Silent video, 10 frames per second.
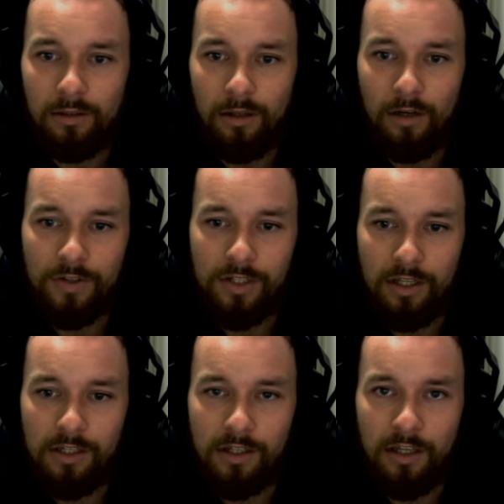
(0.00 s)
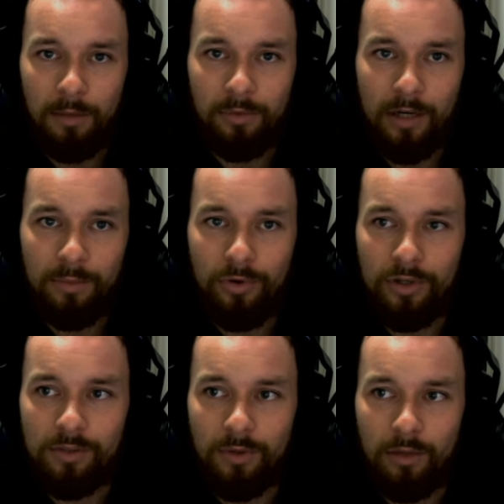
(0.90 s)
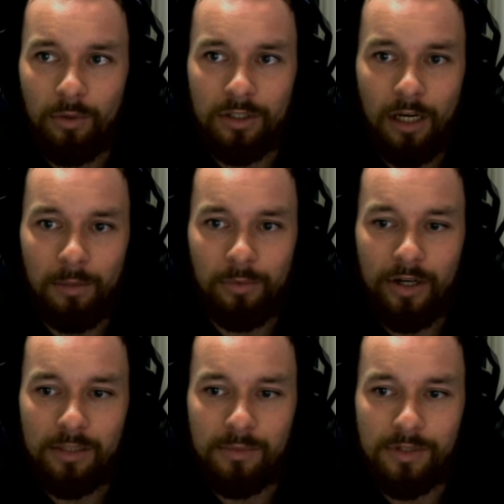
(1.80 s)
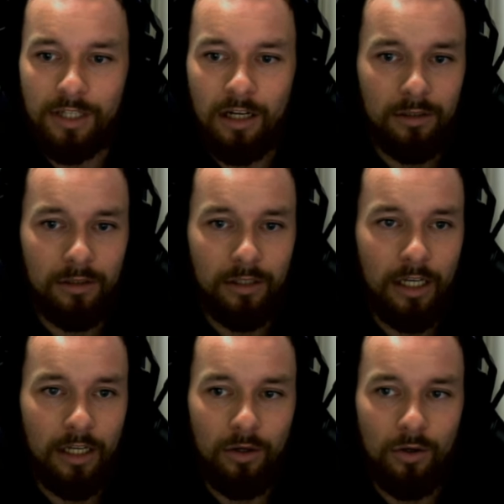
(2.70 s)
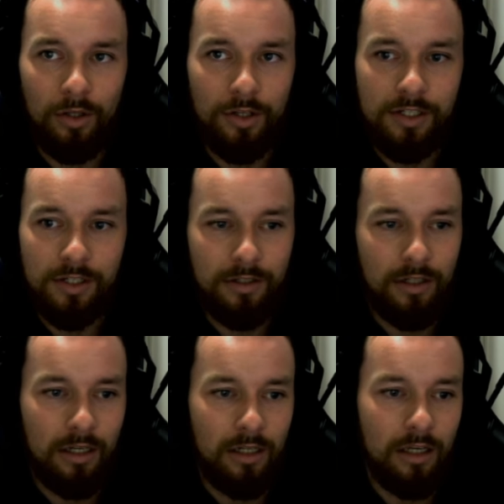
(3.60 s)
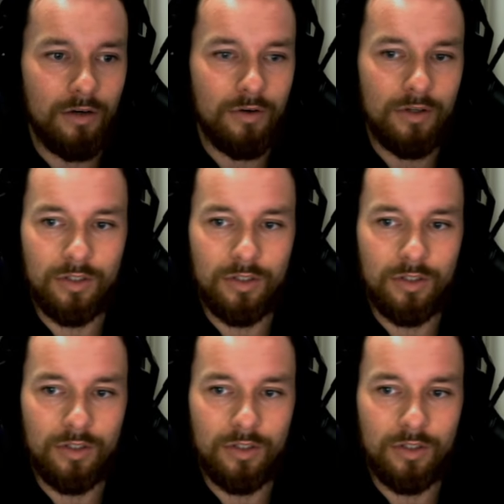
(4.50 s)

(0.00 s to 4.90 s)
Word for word: Obviously, these are the upgrade points where they wanted to upgrade some stuff, and all of this in here is